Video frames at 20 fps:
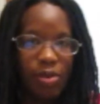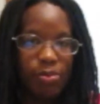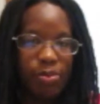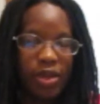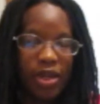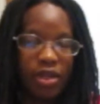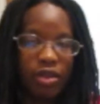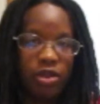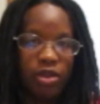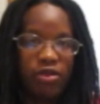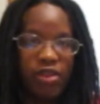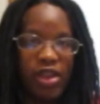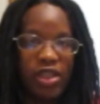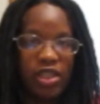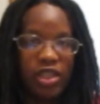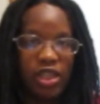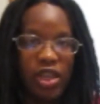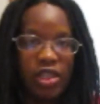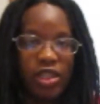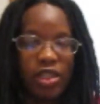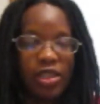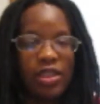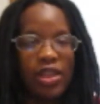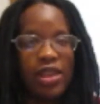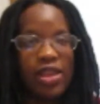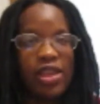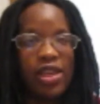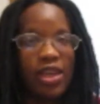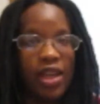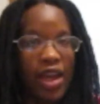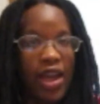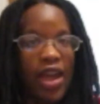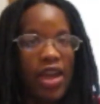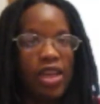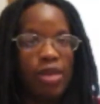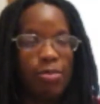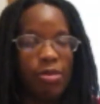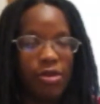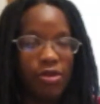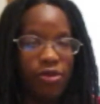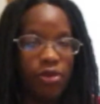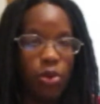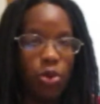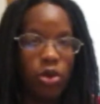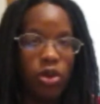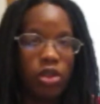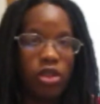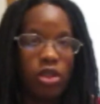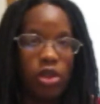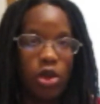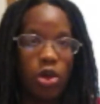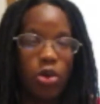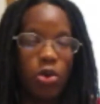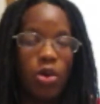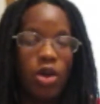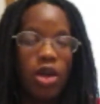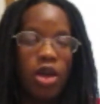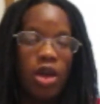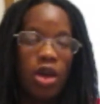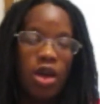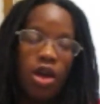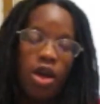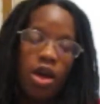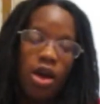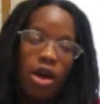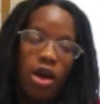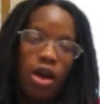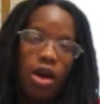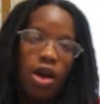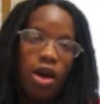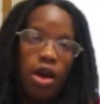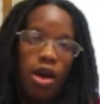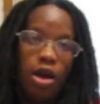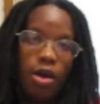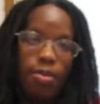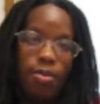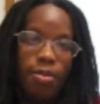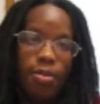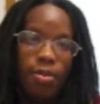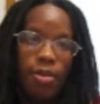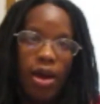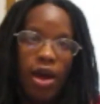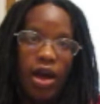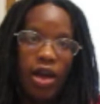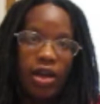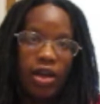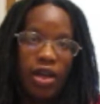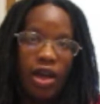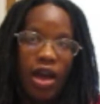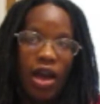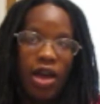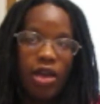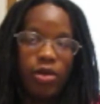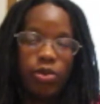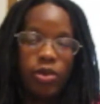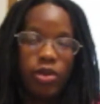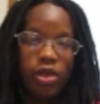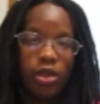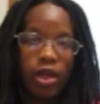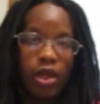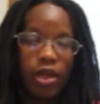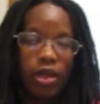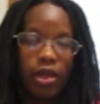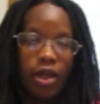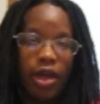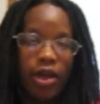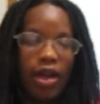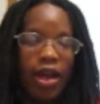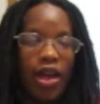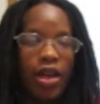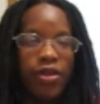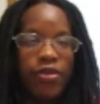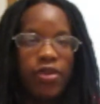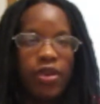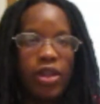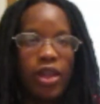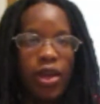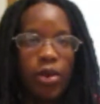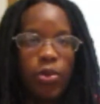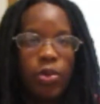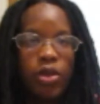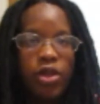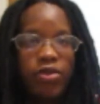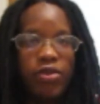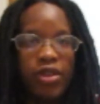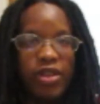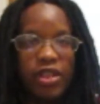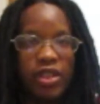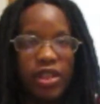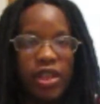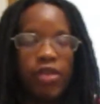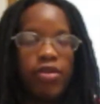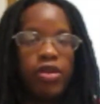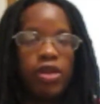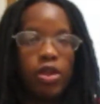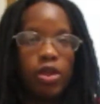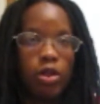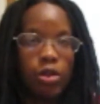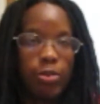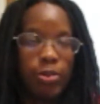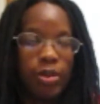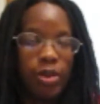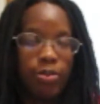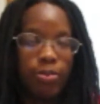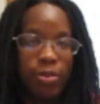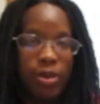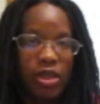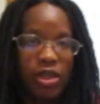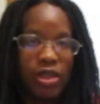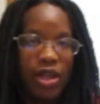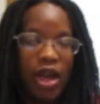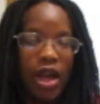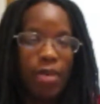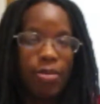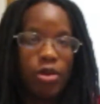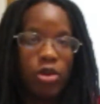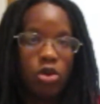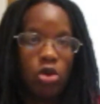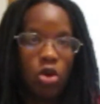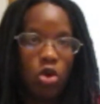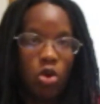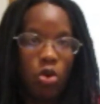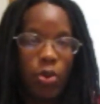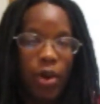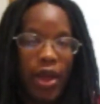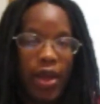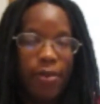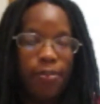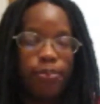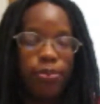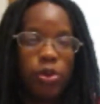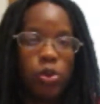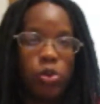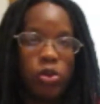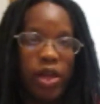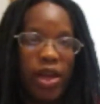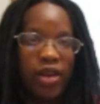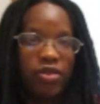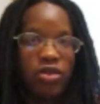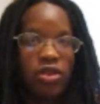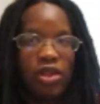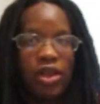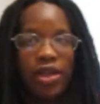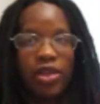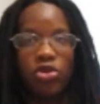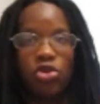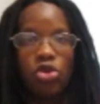plantar fasciitis, because I think I had it before. So I kind of felt like, well, if I just give it a little bit of time, it'll go away. Well, after like